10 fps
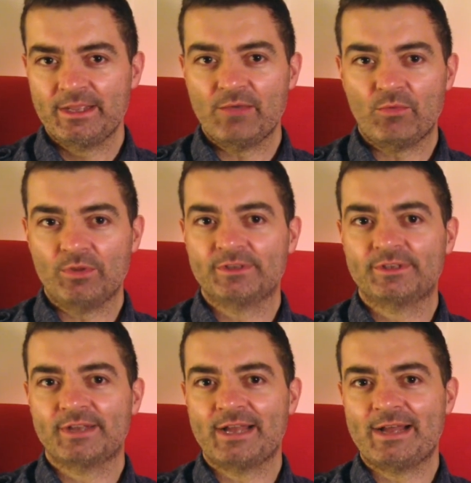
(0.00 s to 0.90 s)
And
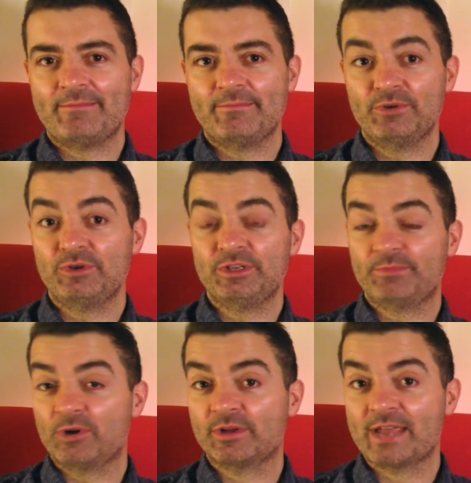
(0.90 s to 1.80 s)
once um, Moody's
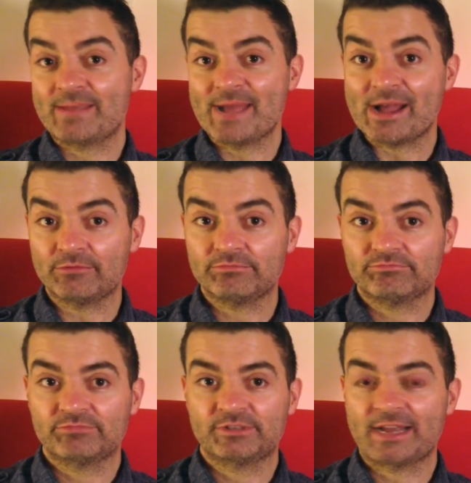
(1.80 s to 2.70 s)
book came out,
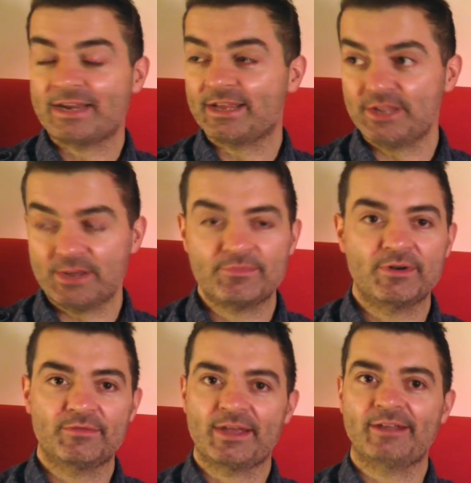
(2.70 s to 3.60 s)
citing a
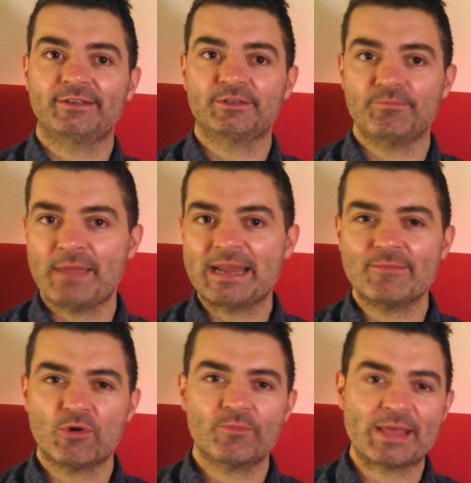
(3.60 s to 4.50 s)
number of cases, many
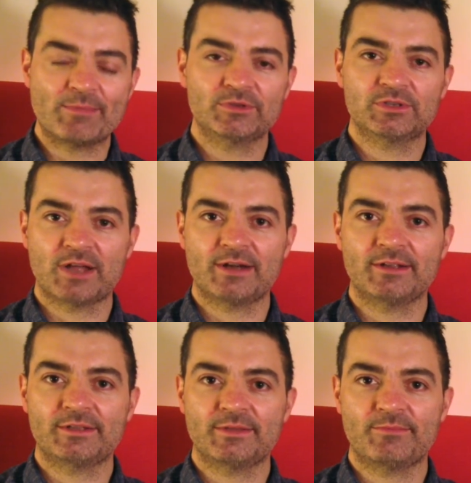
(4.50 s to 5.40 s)
more people
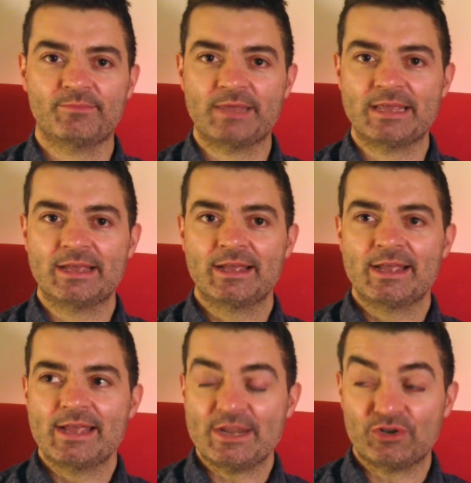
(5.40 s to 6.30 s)
started to be
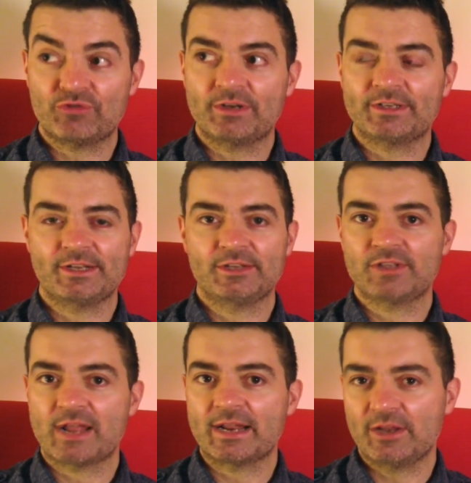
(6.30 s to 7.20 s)
interested and
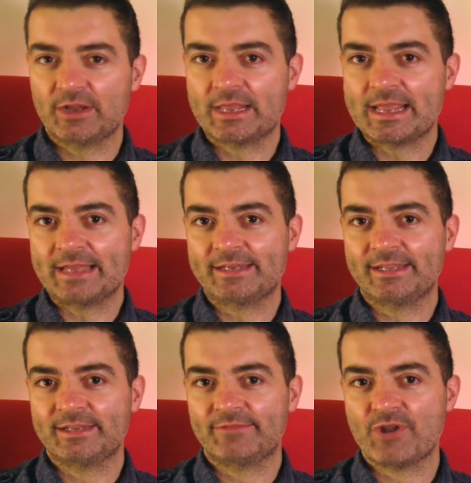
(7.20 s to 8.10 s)
started looking into
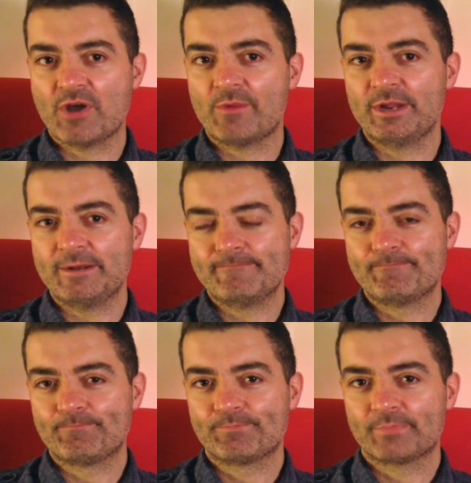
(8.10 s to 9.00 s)
this
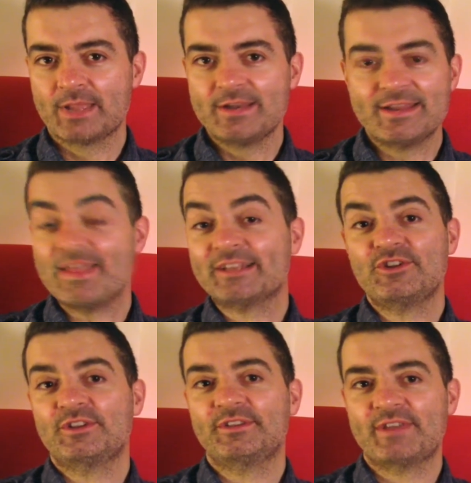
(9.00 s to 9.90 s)
phenomenon. Now, that's
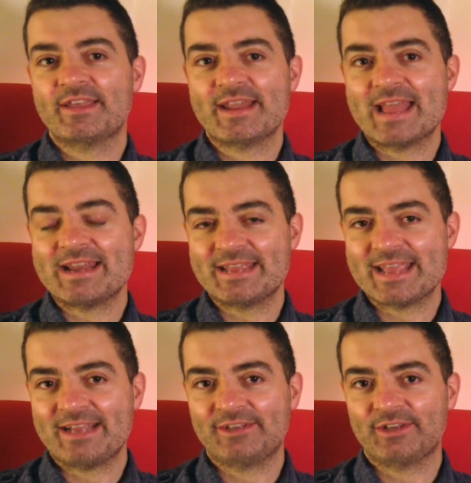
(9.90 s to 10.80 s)
not to say that
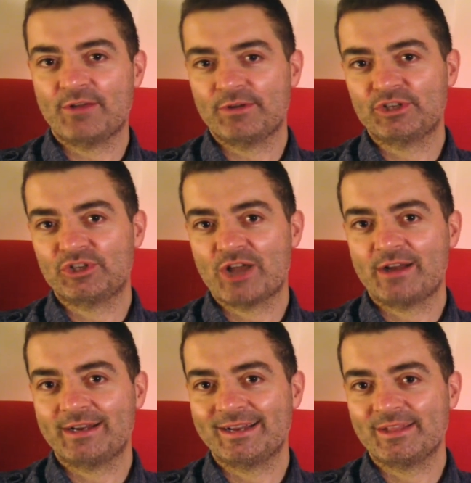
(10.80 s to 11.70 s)
NDEs only
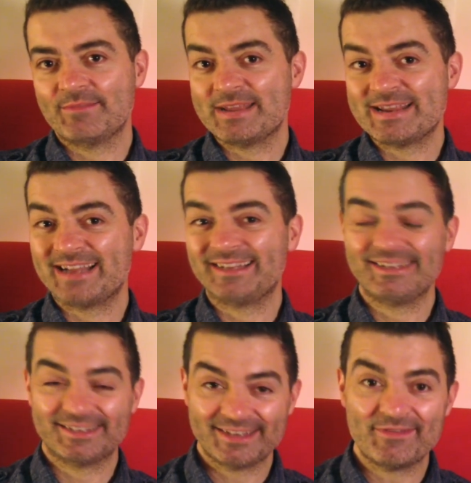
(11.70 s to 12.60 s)
started in the mid
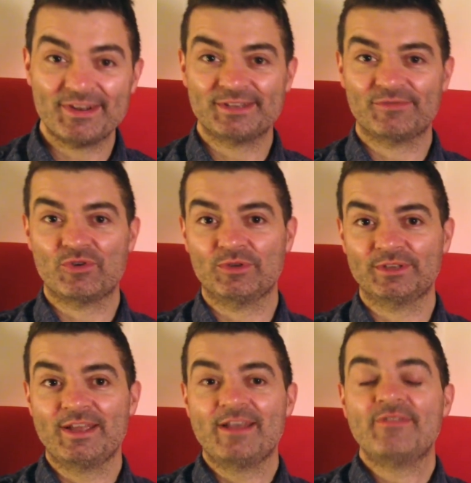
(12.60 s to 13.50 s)
1970s, of
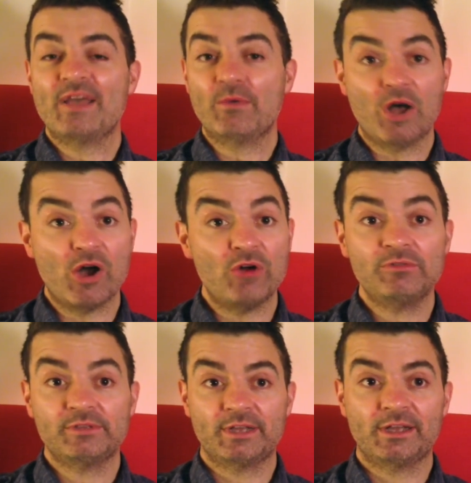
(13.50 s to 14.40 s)
course. There were
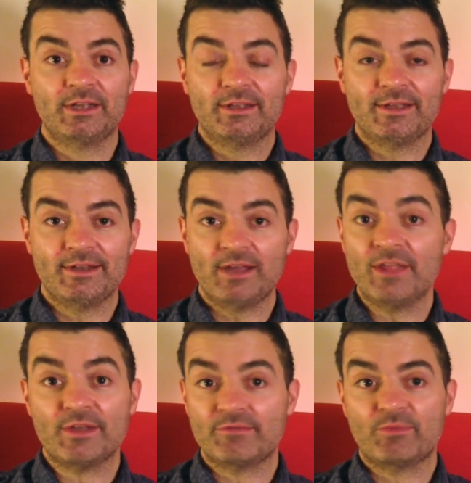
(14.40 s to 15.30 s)
older and
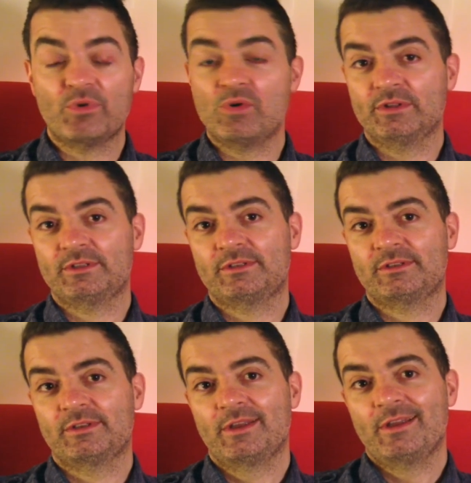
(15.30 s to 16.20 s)
other
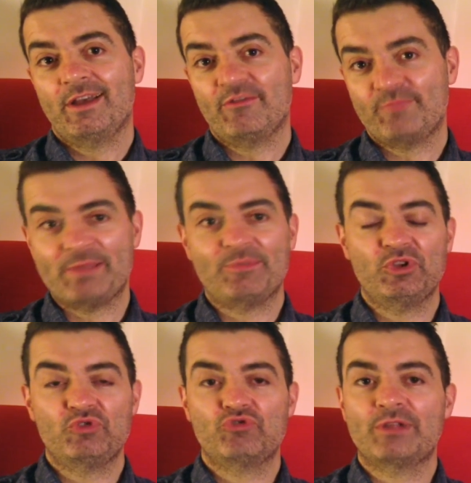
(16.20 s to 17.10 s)
reports of people
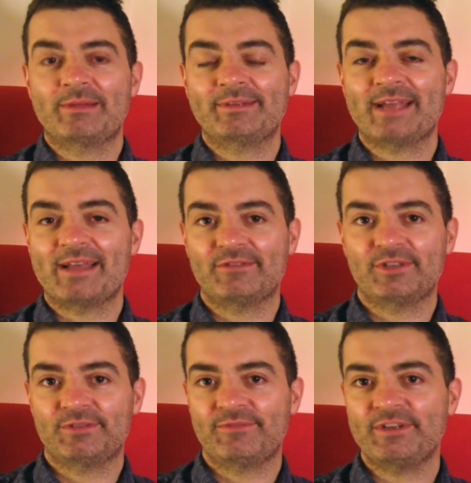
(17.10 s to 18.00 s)
who claim to have
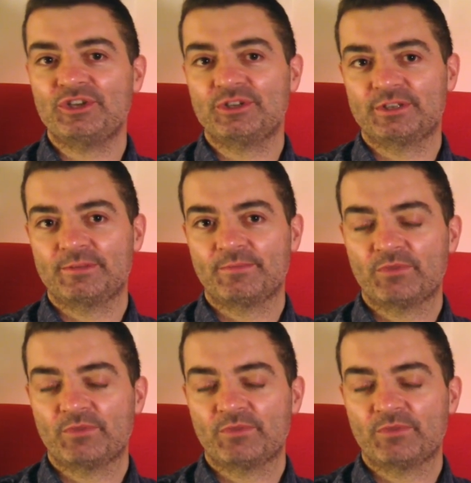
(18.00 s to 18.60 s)
such visions.